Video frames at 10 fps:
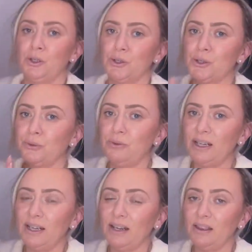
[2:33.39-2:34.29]
So
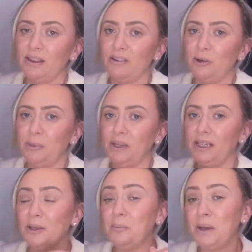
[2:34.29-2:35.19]
red light
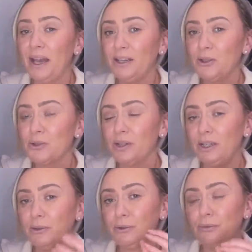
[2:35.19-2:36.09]
therapy can
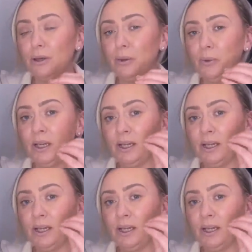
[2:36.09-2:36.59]
penetrate through